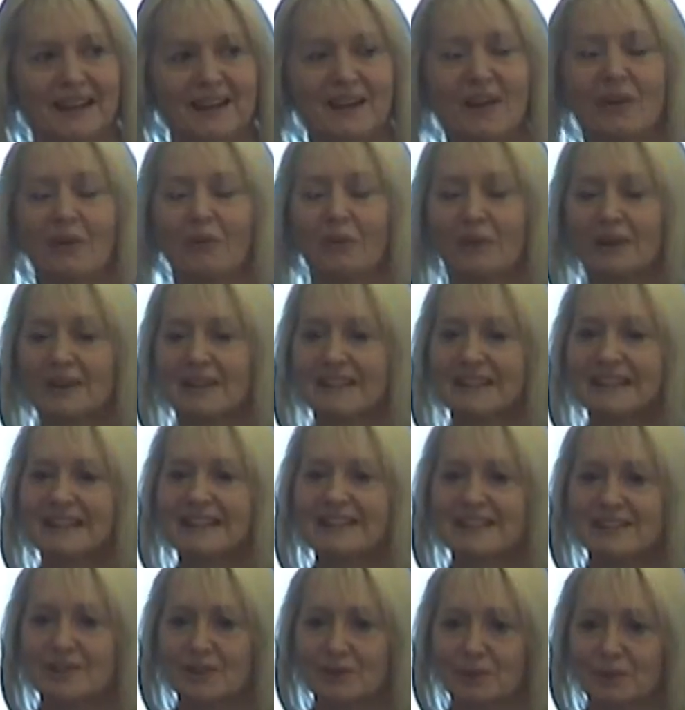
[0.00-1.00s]
What did they
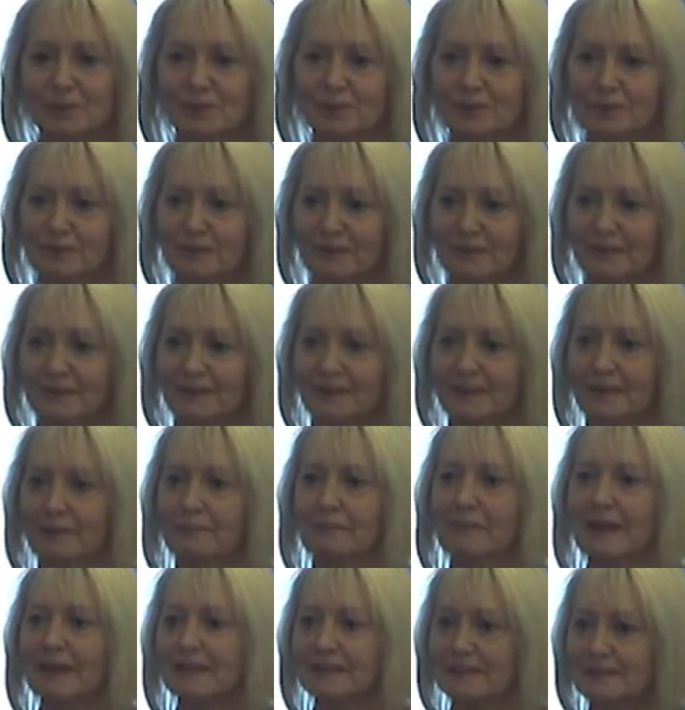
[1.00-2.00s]
do that
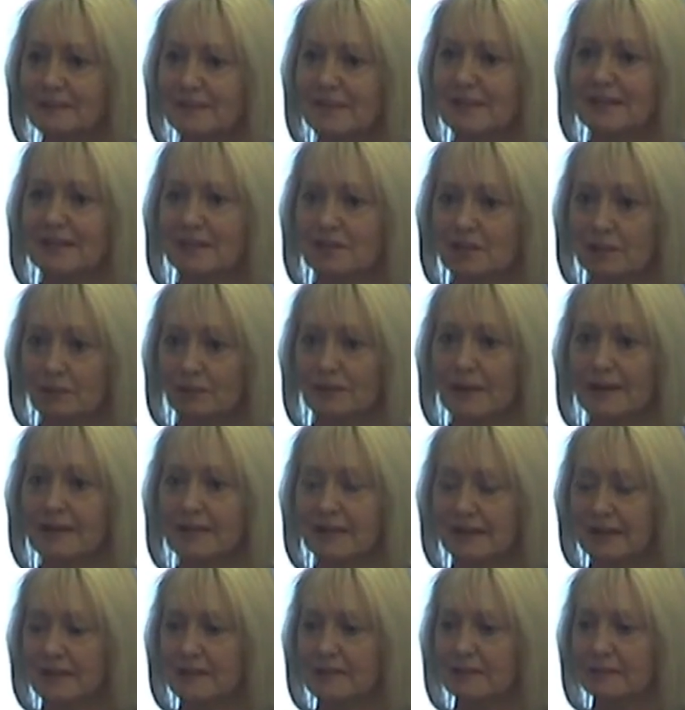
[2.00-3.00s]
made them such a great
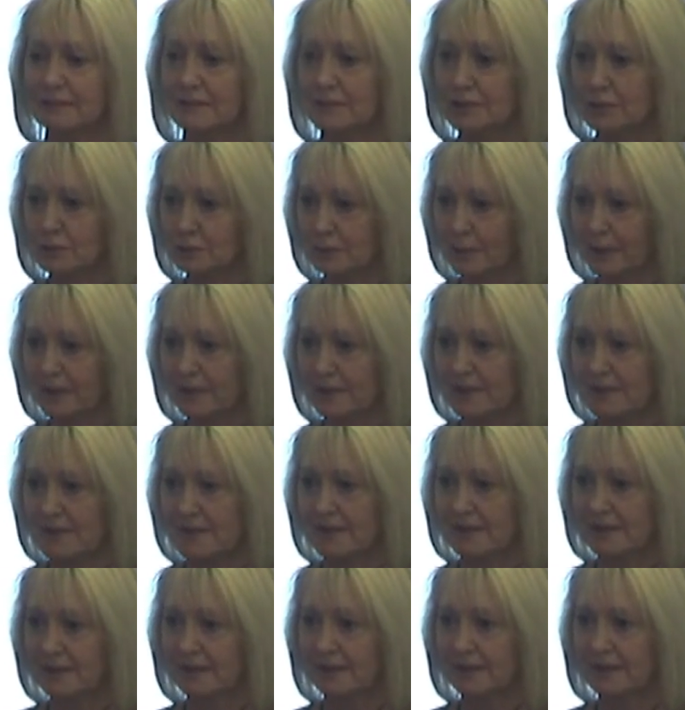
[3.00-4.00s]
leader for you
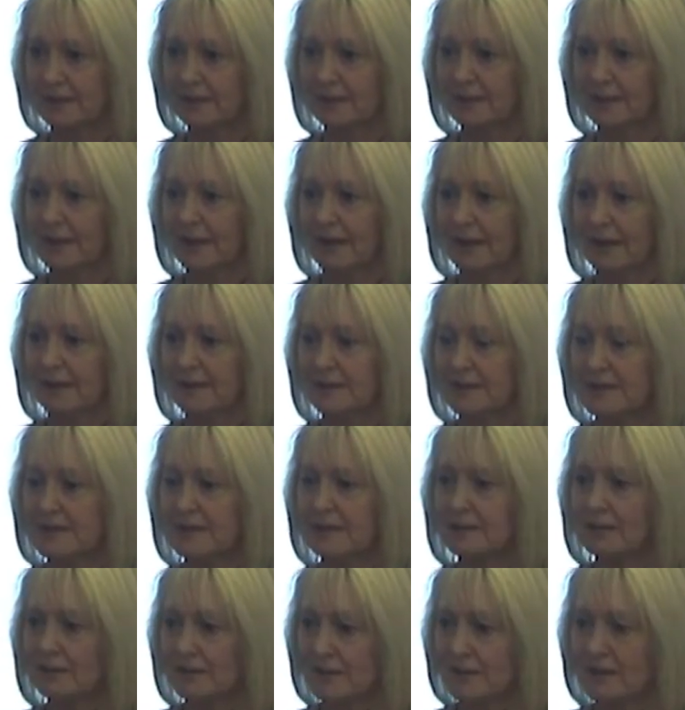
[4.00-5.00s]
personally? And this is
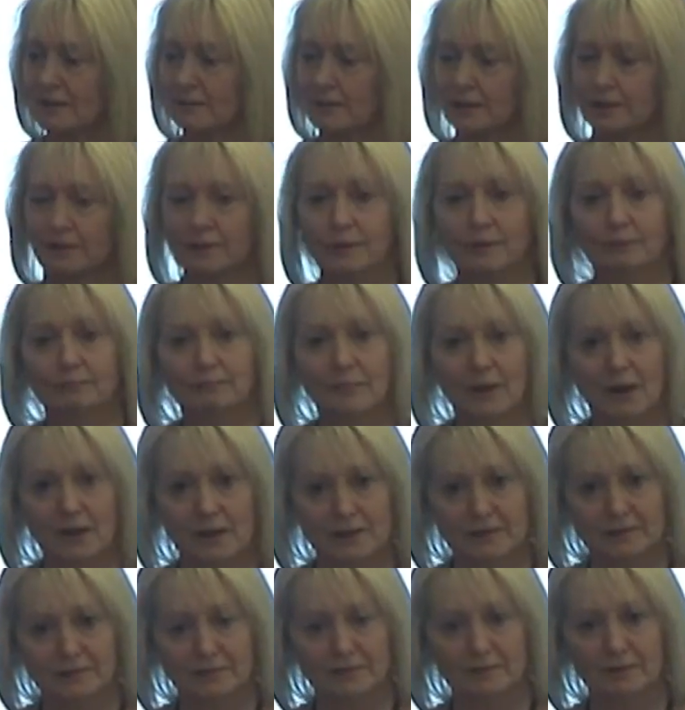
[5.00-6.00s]
not someone you
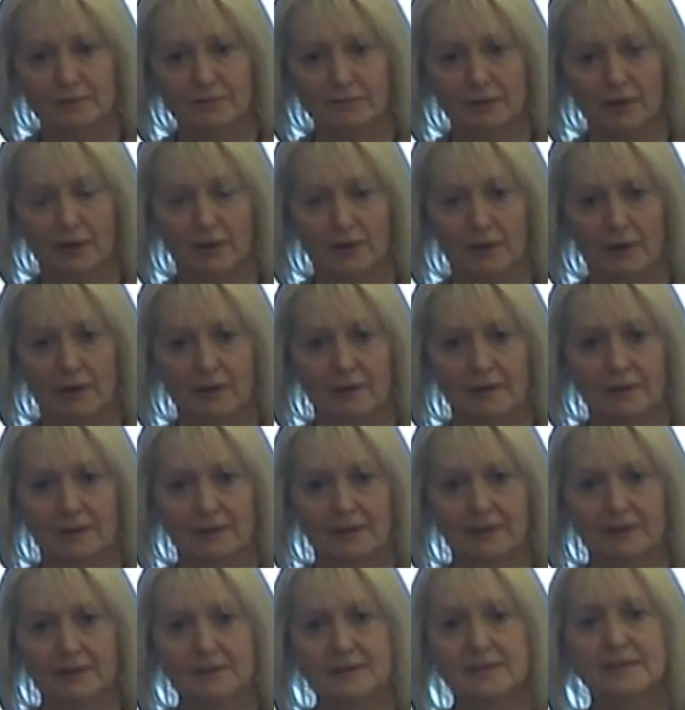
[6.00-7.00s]
admired from afar.
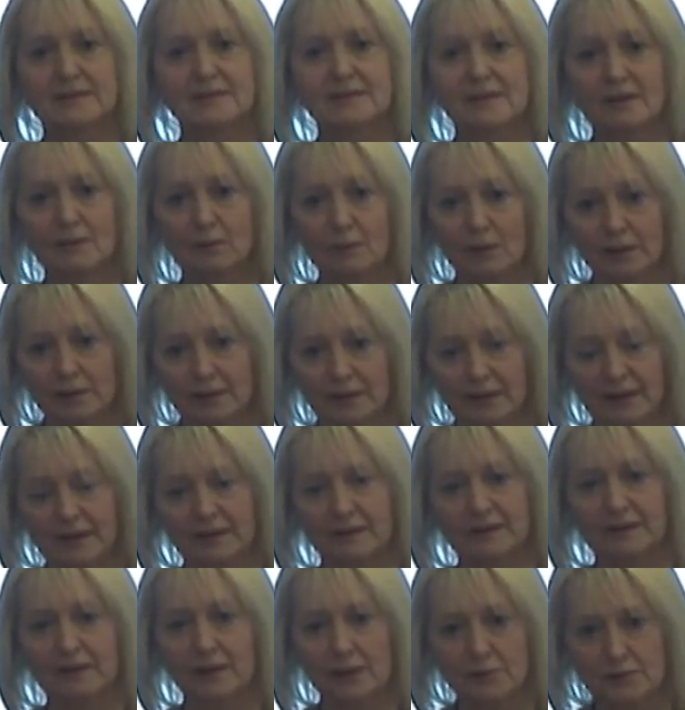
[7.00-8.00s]
This is someone you had a
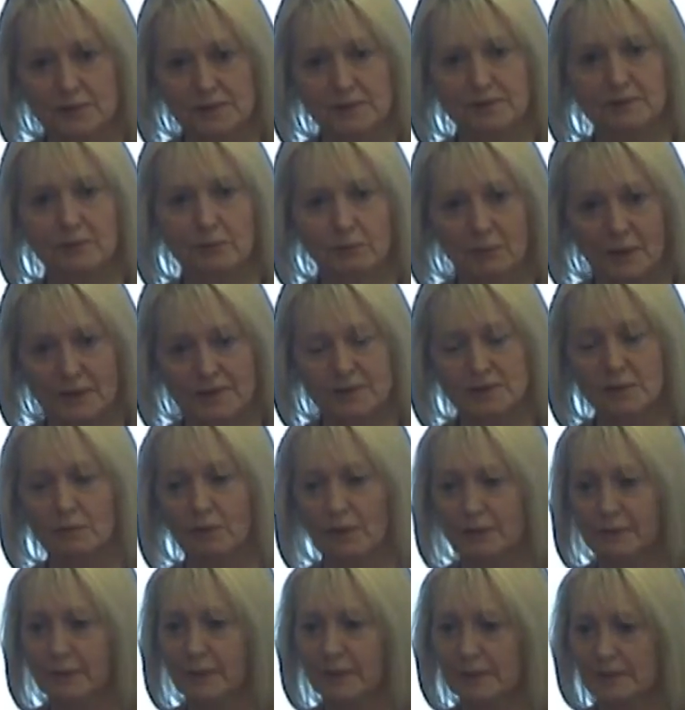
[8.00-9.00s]
close
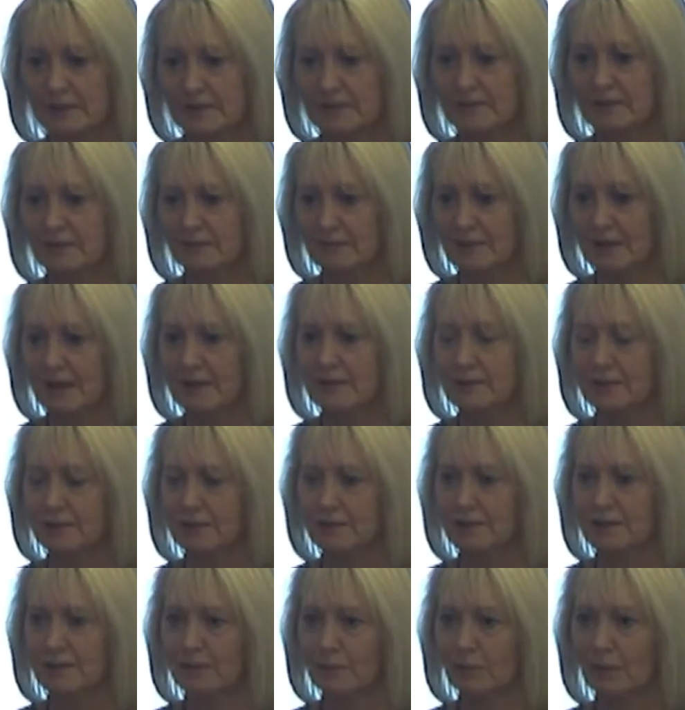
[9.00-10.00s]
one-to-one personal
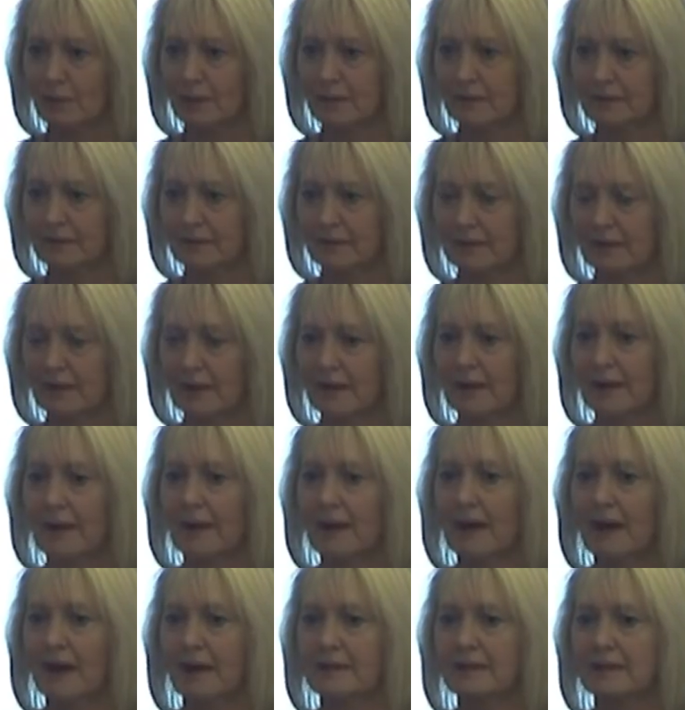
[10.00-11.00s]
relationship with.
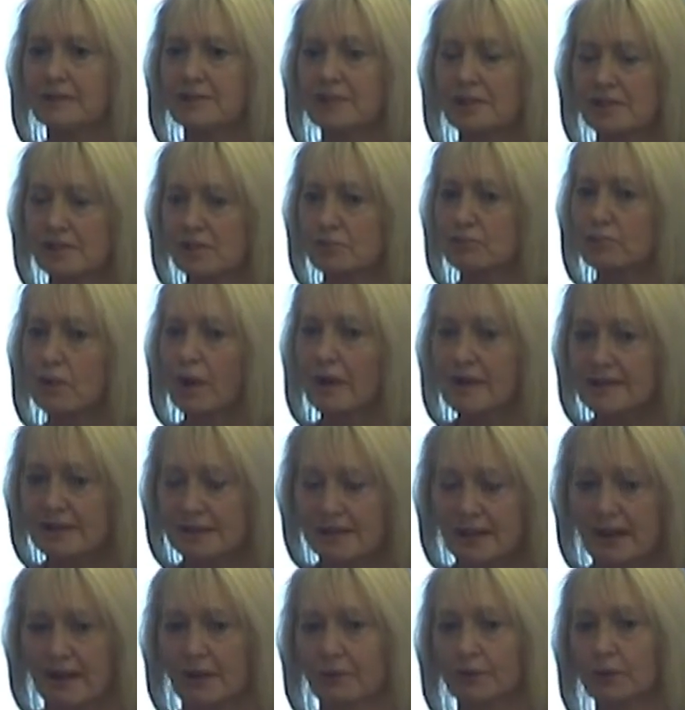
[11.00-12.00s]
And just write
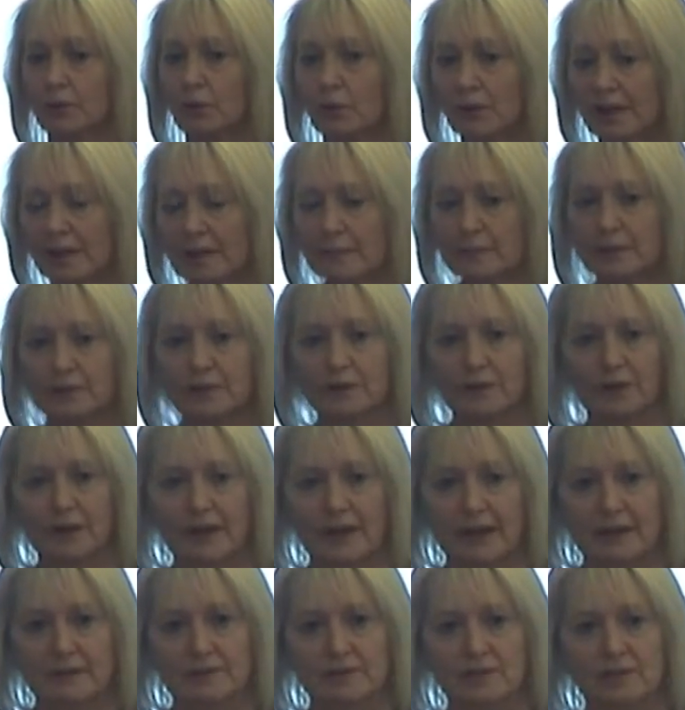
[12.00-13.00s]
down, or keep in your
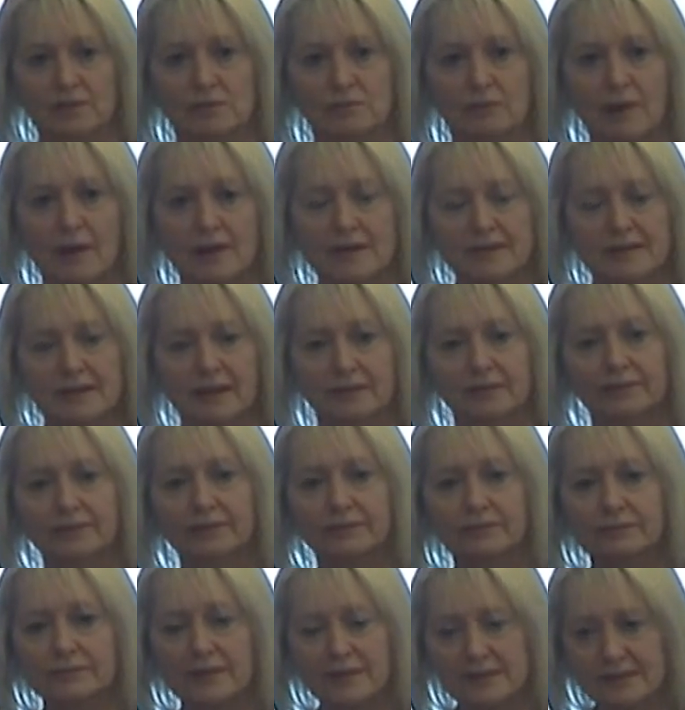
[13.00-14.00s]
head, just write down
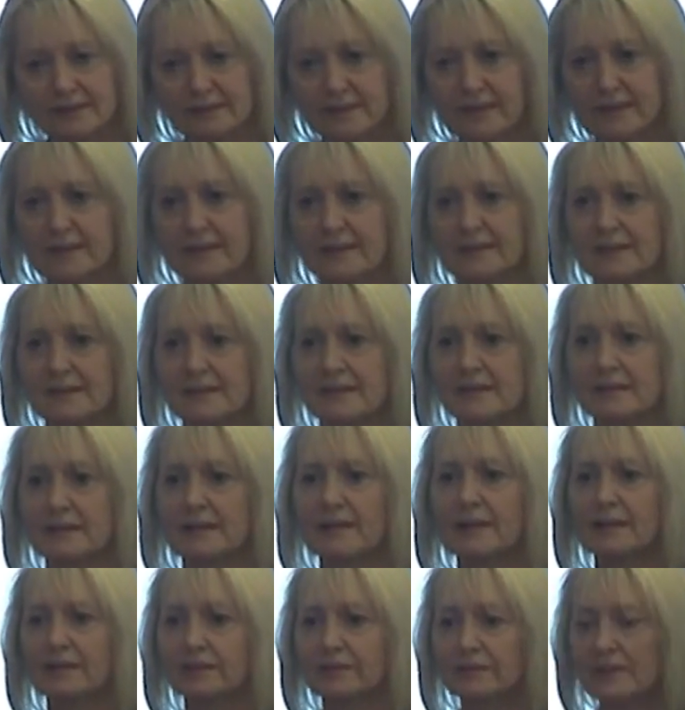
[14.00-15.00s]
3 things,
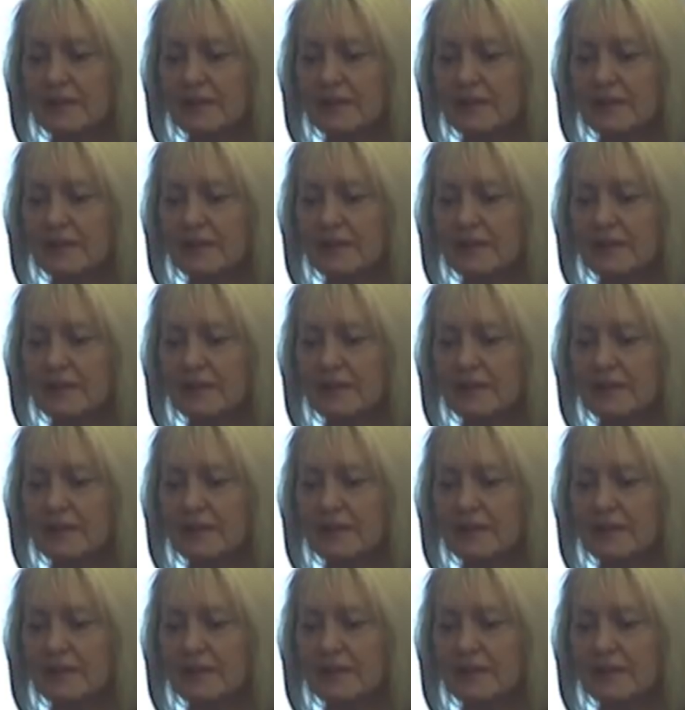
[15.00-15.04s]
3